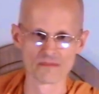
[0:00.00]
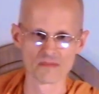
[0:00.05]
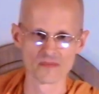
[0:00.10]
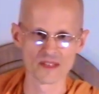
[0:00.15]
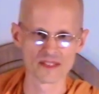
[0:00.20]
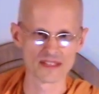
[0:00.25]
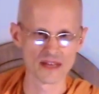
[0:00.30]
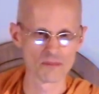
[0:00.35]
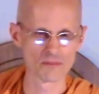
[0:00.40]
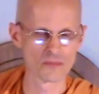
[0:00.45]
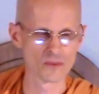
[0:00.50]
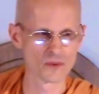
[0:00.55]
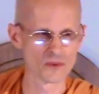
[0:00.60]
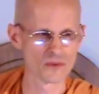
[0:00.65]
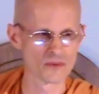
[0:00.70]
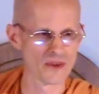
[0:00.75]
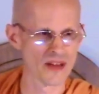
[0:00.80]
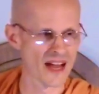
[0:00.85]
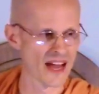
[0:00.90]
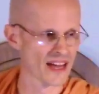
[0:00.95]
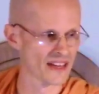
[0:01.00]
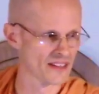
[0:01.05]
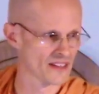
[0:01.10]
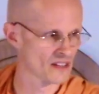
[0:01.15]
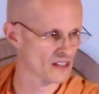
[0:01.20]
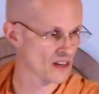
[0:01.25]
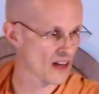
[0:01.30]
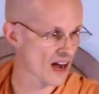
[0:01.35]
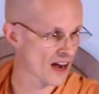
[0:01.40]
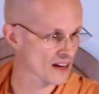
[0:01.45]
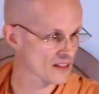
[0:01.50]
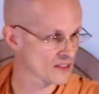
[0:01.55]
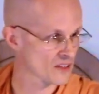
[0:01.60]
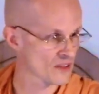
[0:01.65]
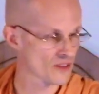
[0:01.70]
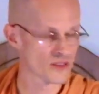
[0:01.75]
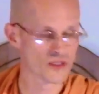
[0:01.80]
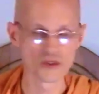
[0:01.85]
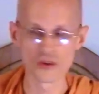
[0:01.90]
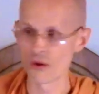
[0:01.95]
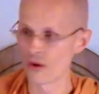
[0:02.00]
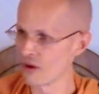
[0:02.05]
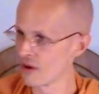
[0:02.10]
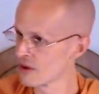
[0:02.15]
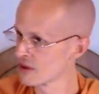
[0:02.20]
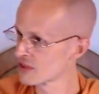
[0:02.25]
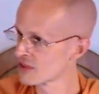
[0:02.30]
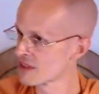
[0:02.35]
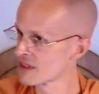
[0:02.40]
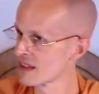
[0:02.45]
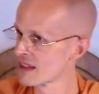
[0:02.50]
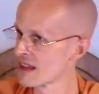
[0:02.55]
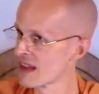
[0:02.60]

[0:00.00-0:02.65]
the temple, and locked the doors